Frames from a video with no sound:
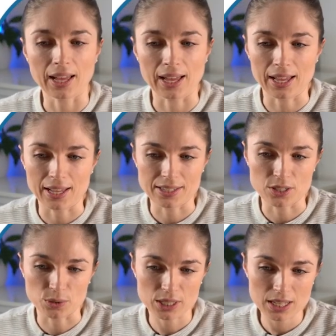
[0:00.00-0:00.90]

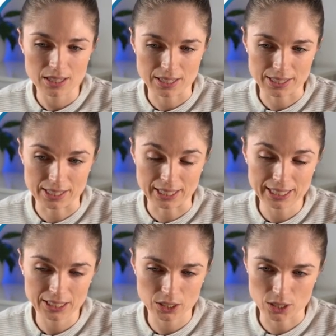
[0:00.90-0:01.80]
And you'll see that this is a
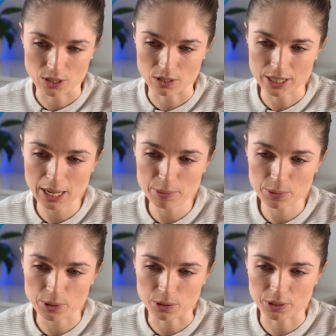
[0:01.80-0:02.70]
link to the
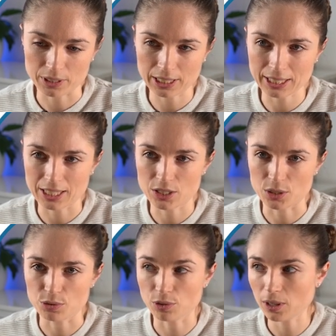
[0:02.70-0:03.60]
table. You can click it
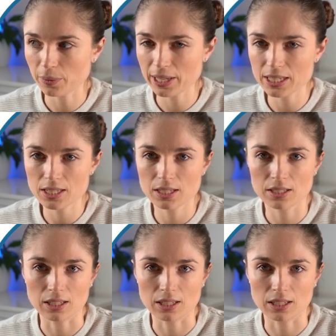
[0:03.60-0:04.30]
to follow it.